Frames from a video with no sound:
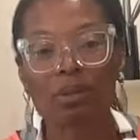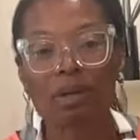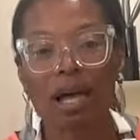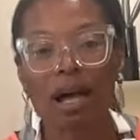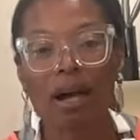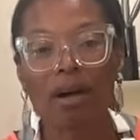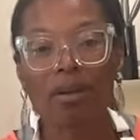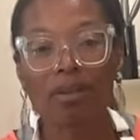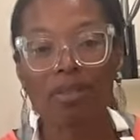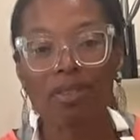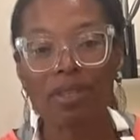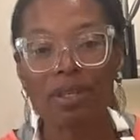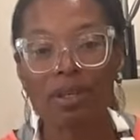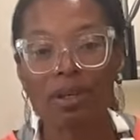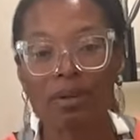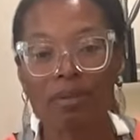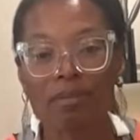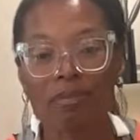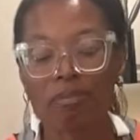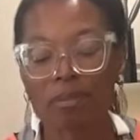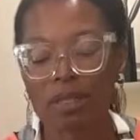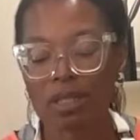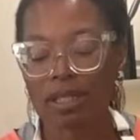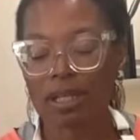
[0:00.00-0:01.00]

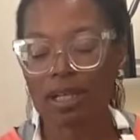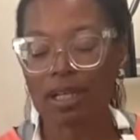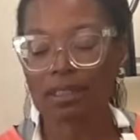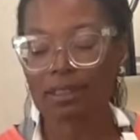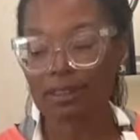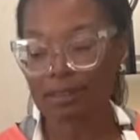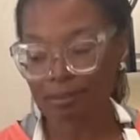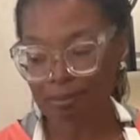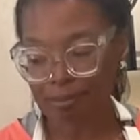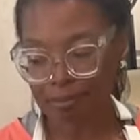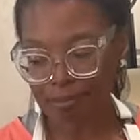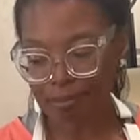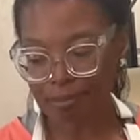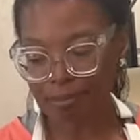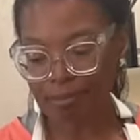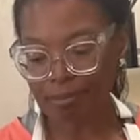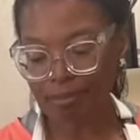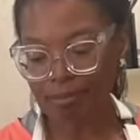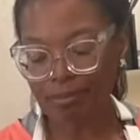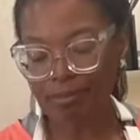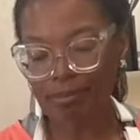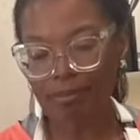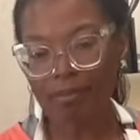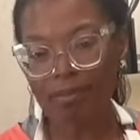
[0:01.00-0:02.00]
healthier because
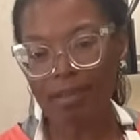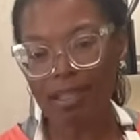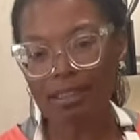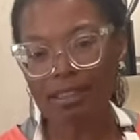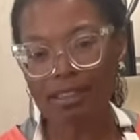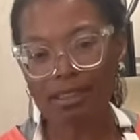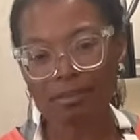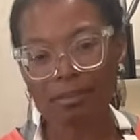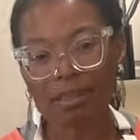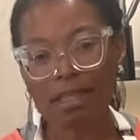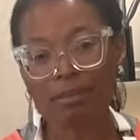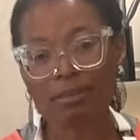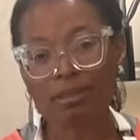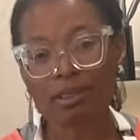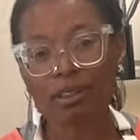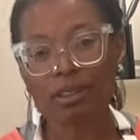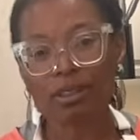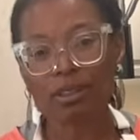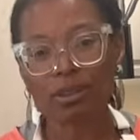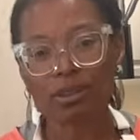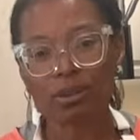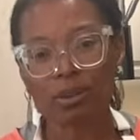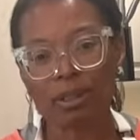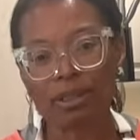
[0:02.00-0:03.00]
sometimes the
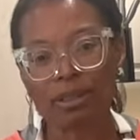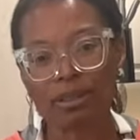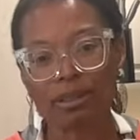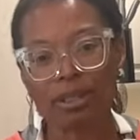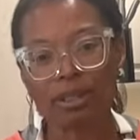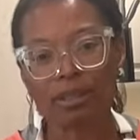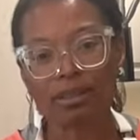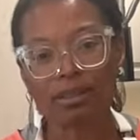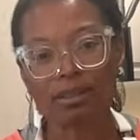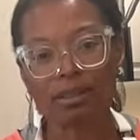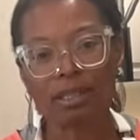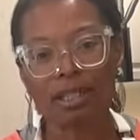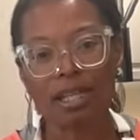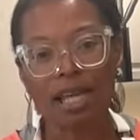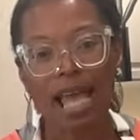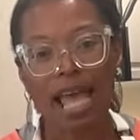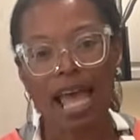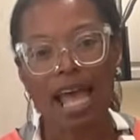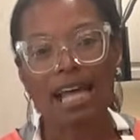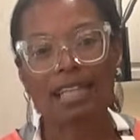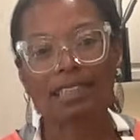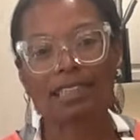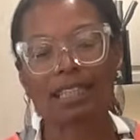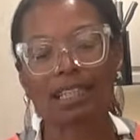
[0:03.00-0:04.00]
soy sauce
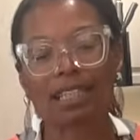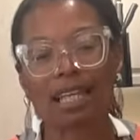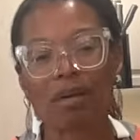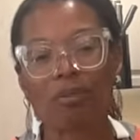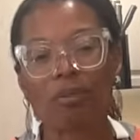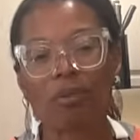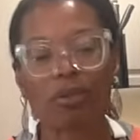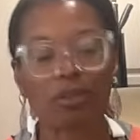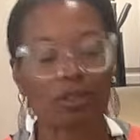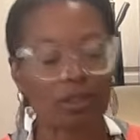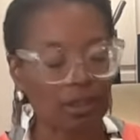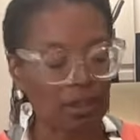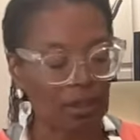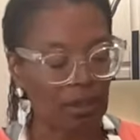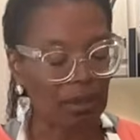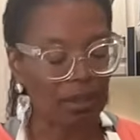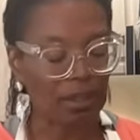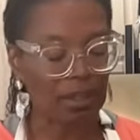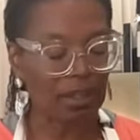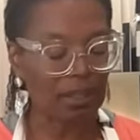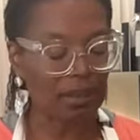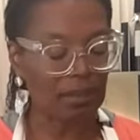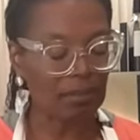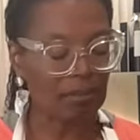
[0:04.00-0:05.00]
has a lot more
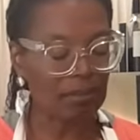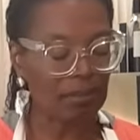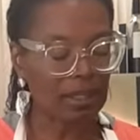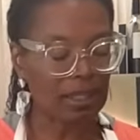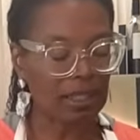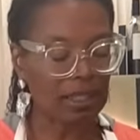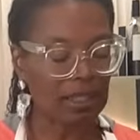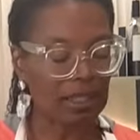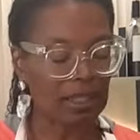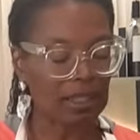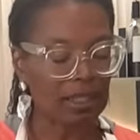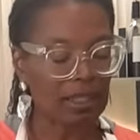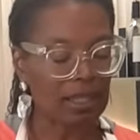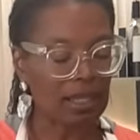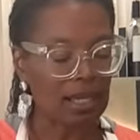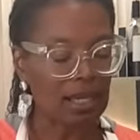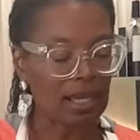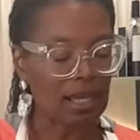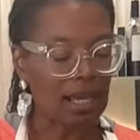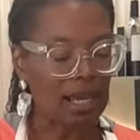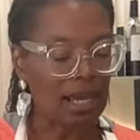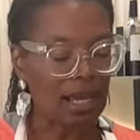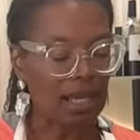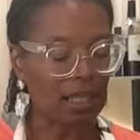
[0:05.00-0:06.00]
sodium in it,
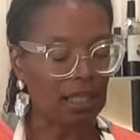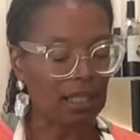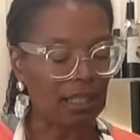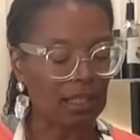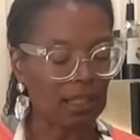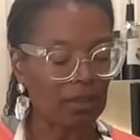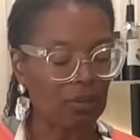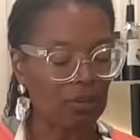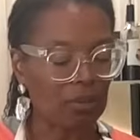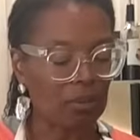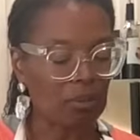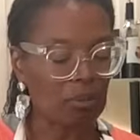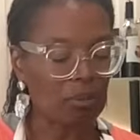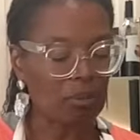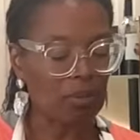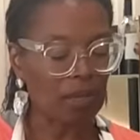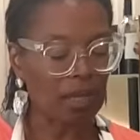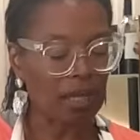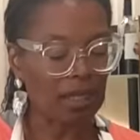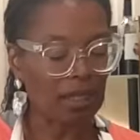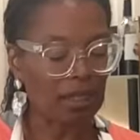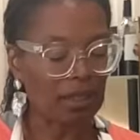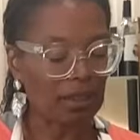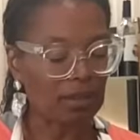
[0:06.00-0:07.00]
and liquid
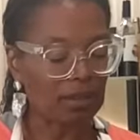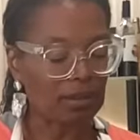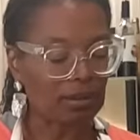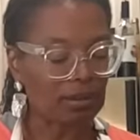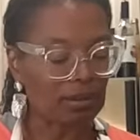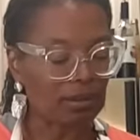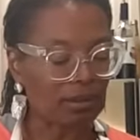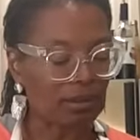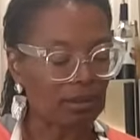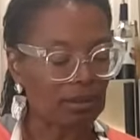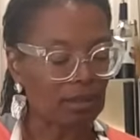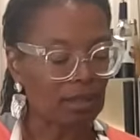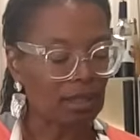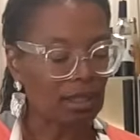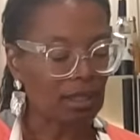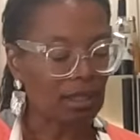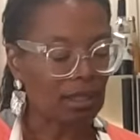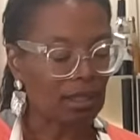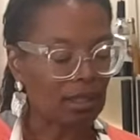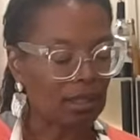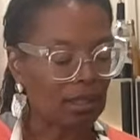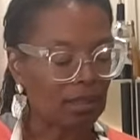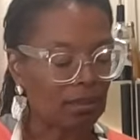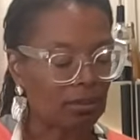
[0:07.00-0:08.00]
aminos,
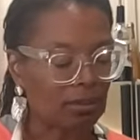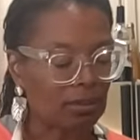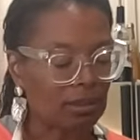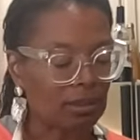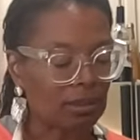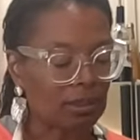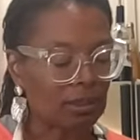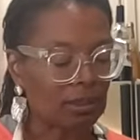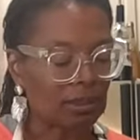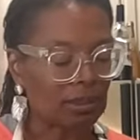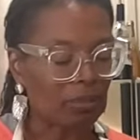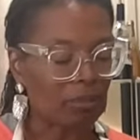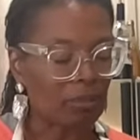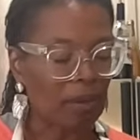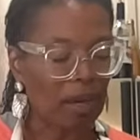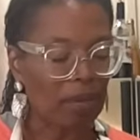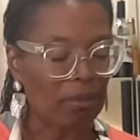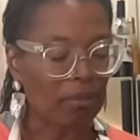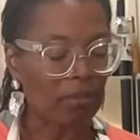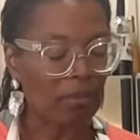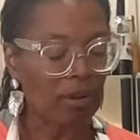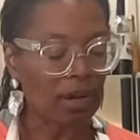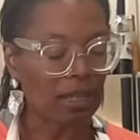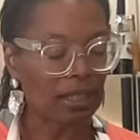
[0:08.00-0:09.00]
which is a
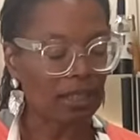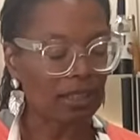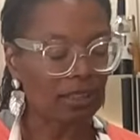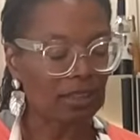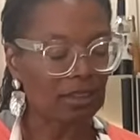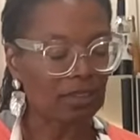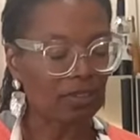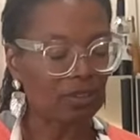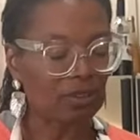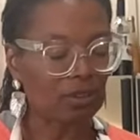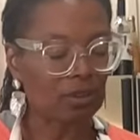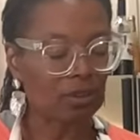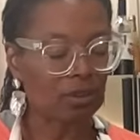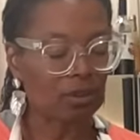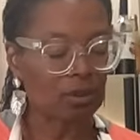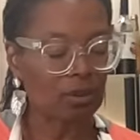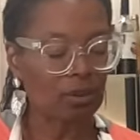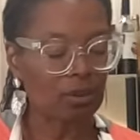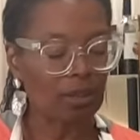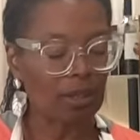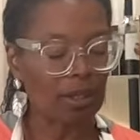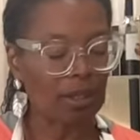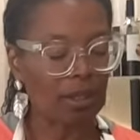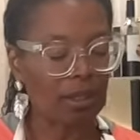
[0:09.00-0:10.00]
byproduct of
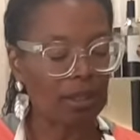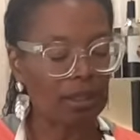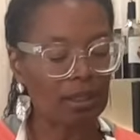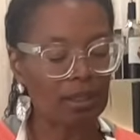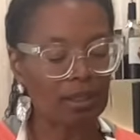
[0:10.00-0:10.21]
soy,